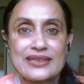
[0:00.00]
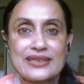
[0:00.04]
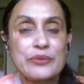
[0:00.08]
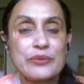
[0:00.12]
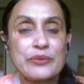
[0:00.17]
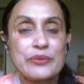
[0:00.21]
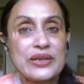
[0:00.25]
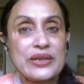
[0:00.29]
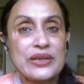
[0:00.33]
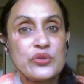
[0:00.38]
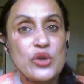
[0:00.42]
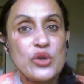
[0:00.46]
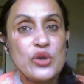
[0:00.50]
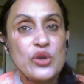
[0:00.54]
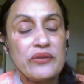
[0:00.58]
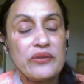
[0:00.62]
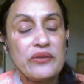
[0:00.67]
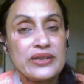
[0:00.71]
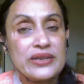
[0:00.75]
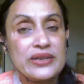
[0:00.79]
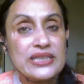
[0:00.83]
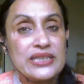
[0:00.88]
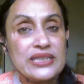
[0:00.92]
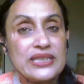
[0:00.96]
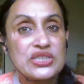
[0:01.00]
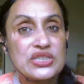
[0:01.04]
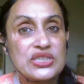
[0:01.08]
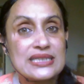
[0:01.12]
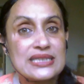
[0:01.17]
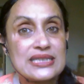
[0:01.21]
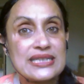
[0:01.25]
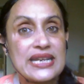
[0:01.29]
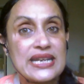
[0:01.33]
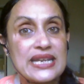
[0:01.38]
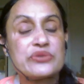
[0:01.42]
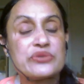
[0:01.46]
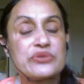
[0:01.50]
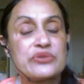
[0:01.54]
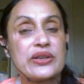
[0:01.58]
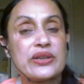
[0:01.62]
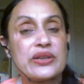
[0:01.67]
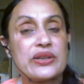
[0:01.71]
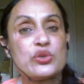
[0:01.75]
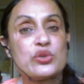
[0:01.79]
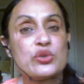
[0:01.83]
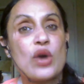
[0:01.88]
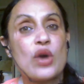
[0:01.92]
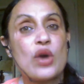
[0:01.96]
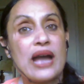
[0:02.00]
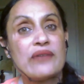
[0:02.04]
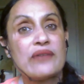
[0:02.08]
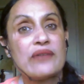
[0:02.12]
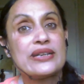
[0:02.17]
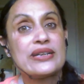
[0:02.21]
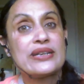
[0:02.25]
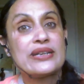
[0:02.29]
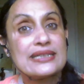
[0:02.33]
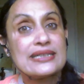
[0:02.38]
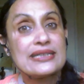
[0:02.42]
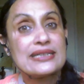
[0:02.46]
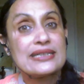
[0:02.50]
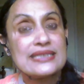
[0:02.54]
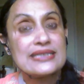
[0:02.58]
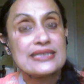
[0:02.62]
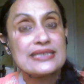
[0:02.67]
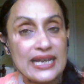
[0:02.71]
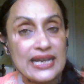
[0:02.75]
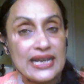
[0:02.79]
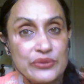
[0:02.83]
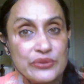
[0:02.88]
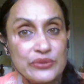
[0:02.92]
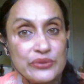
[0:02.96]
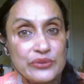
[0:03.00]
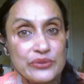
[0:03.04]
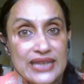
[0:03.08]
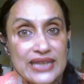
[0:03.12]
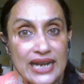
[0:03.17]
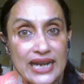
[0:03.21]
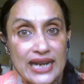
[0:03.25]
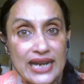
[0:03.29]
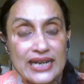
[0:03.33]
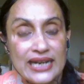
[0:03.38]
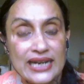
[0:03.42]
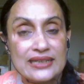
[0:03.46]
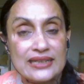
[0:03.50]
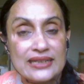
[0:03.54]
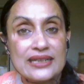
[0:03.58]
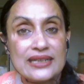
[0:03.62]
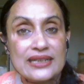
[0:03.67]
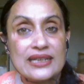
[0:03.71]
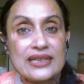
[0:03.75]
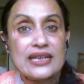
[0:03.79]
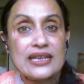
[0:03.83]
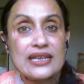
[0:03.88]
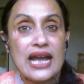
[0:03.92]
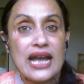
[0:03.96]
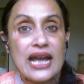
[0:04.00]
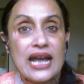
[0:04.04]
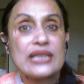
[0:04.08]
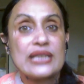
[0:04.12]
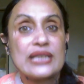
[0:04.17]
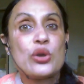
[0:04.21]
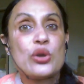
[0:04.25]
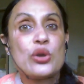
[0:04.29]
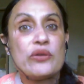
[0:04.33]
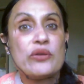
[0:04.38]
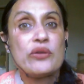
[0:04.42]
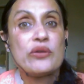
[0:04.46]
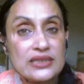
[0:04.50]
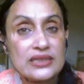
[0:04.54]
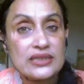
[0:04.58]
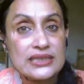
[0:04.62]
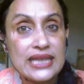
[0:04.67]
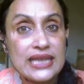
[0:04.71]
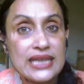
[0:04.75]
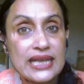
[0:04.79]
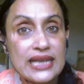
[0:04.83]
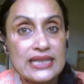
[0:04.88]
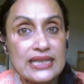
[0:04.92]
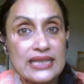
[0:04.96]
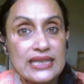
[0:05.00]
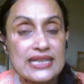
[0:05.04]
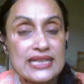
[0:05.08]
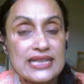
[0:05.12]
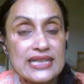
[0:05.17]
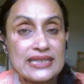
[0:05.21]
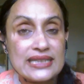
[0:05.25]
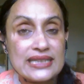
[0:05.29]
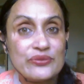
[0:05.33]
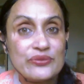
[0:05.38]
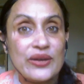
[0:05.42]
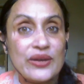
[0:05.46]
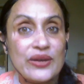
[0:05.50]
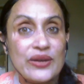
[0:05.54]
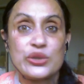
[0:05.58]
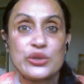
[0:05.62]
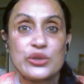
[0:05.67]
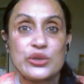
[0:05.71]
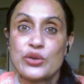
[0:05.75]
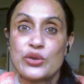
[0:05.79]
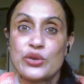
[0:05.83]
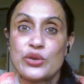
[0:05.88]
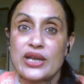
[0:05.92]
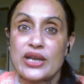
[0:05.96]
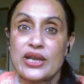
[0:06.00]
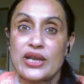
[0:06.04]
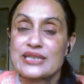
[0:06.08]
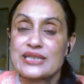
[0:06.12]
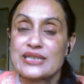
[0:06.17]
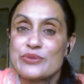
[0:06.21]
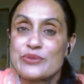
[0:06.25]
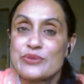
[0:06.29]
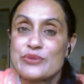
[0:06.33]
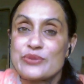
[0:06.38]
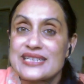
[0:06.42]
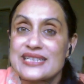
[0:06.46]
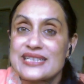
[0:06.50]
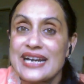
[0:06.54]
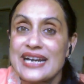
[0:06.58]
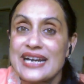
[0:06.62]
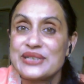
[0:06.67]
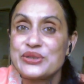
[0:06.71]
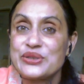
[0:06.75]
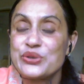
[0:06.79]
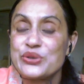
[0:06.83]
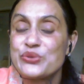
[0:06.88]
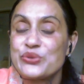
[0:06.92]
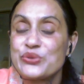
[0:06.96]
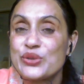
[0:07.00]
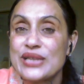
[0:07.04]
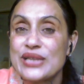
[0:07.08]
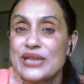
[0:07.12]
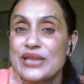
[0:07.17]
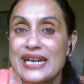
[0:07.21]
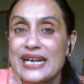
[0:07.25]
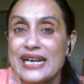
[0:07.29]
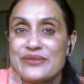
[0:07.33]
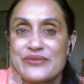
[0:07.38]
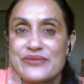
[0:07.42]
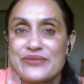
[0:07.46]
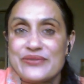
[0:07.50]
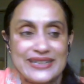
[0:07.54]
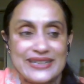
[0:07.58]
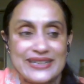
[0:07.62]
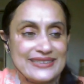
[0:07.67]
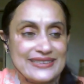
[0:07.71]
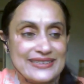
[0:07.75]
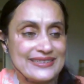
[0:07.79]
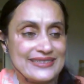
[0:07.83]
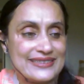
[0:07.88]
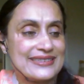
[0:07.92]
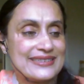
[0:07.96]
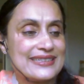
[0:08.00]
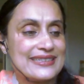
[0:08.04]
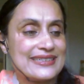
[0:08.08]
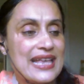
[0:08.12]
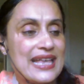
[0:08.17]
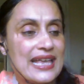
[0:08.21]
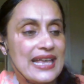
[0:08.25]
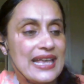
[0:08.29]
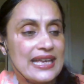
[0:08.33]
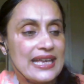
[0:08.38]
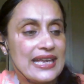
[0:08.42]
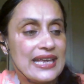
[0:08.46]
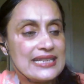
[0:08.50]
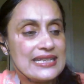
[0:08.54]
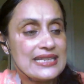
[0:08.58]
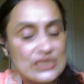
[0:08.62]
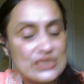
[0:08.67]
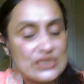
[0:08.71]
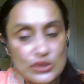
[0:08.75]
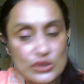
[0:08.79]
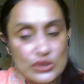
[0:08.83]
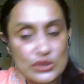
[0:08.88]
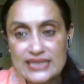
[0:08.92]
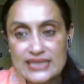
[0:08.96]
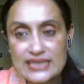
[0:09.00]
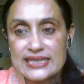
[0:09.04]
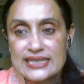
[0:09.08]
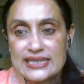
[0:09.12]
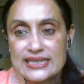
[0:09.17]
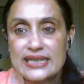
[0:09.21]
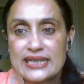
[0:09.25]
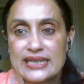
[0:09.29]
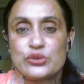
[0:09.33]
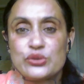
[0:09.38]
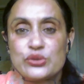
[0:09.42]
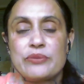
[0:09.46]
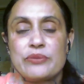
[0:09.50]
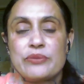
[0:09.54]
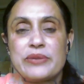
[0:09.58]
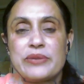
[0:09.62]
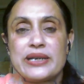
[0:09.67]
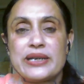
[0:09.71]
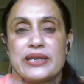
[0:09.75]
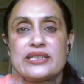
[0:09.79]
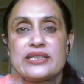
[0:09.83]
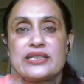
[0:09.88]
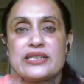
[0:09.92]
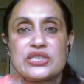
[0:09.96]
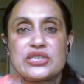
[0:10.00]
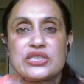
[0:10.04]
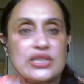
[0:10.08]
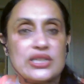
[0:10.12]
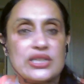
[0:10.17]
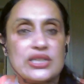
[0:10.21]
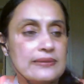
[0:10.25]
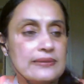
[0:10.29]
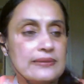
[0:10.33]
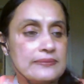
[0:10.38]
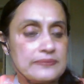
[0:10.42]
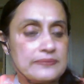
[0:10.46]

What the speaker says: But if you have reached a stage where you have reconciled with that and you have learned things, and in fact, you can express gratitude for that event. So let's get to the meditation.